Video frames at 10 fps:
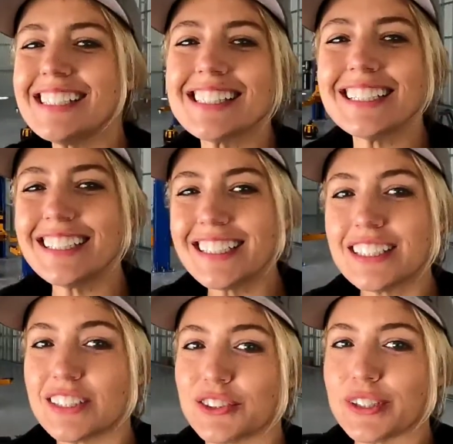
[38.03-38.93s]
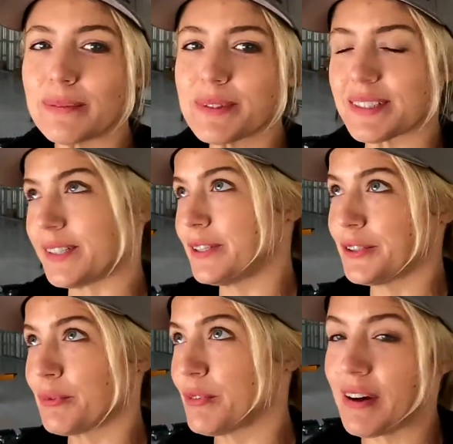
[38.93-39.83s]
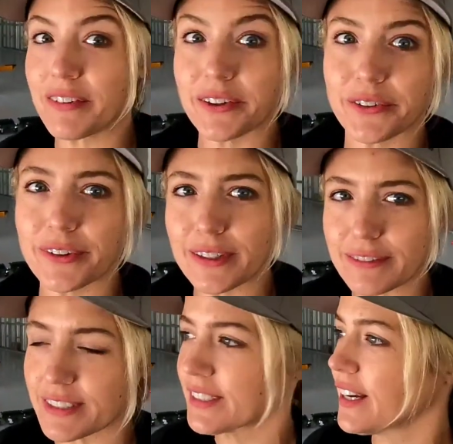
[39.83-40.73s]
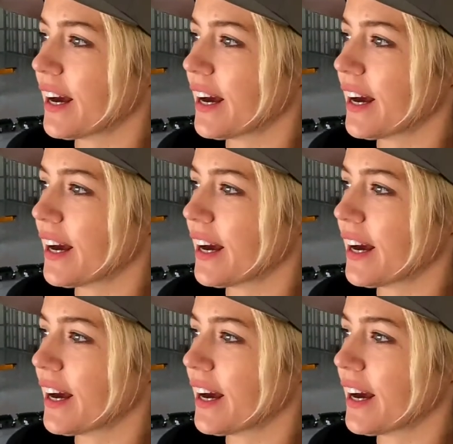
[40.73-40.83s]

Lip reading: It's like dreams, like you dream of having a real lift.